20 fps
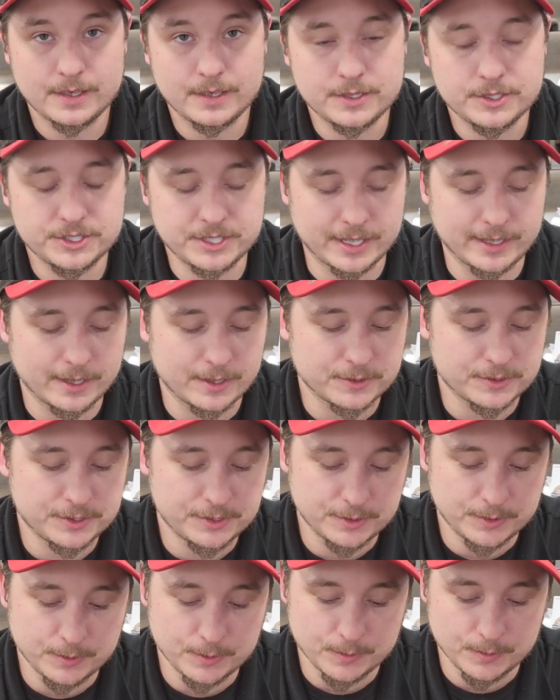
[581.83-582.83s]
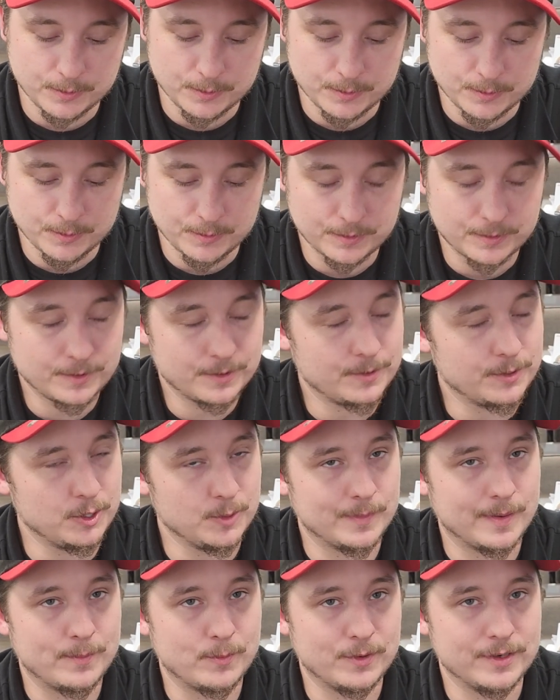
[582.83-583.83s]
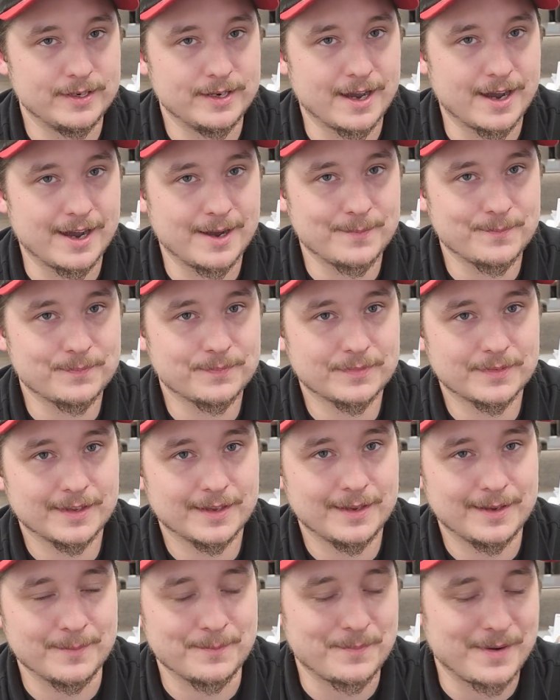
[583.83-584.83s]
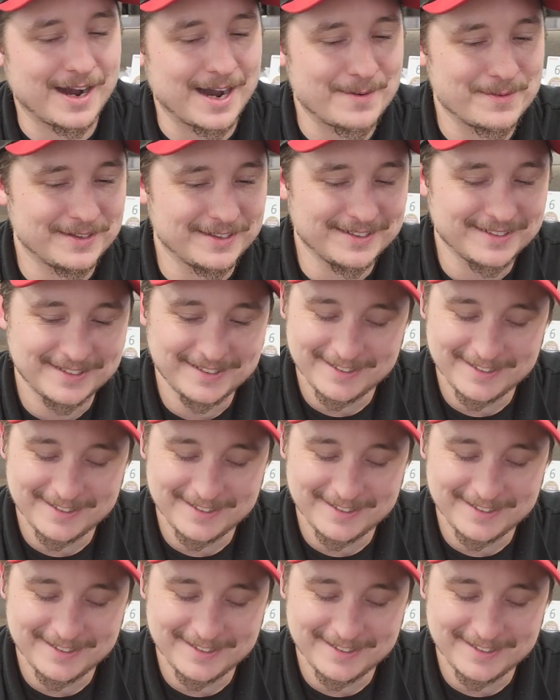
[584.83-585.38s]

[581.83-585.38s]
Shout out to you, my boy Dom and Bobby.